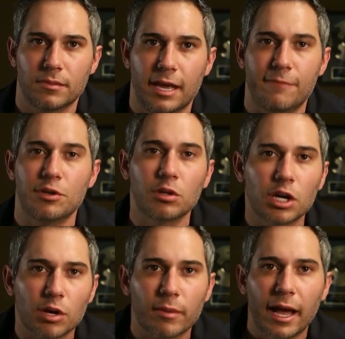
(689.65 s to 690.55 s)
If you
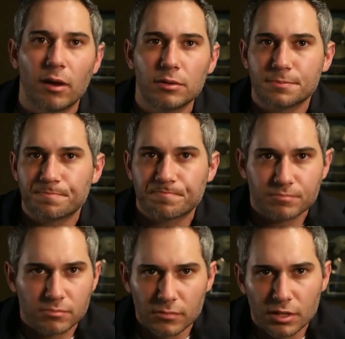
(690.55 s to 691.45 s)
look around
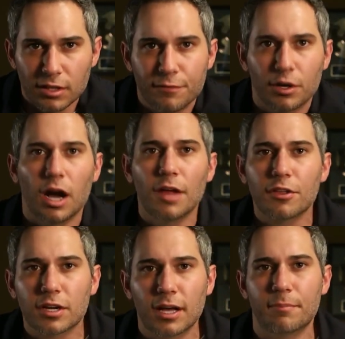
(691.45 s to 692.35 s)
for
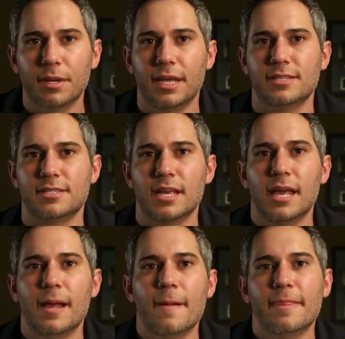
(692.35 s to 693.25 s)
other companies
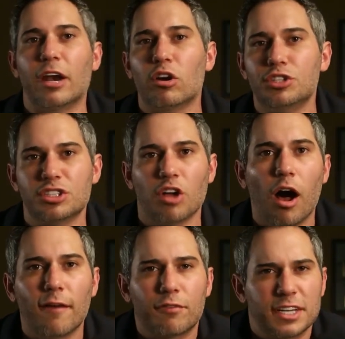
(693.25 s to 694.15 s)
that are just
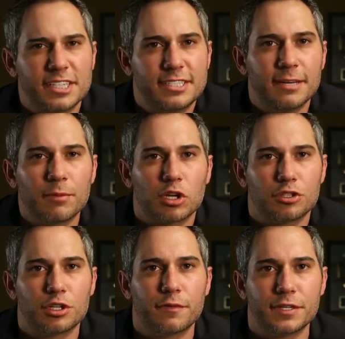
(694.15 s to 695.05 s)
offering similar
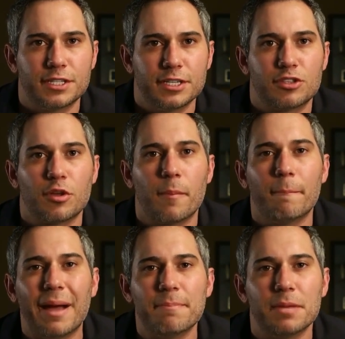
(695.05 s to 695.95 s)
services, there
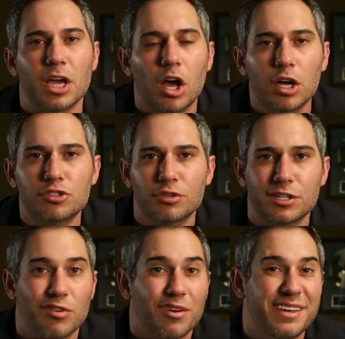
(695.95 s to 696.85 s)
might be
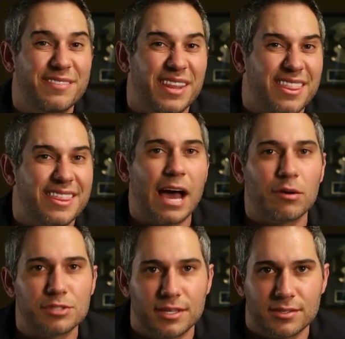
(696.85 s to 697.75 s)
hundreds or even
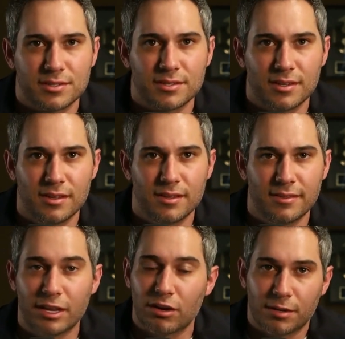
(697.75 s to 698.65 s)
thousands
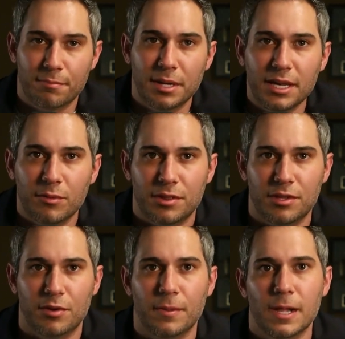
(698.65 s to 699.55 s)
that are competing with
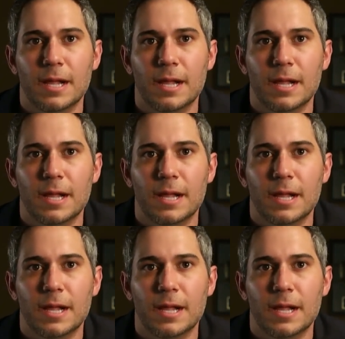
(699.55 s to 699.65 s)
you.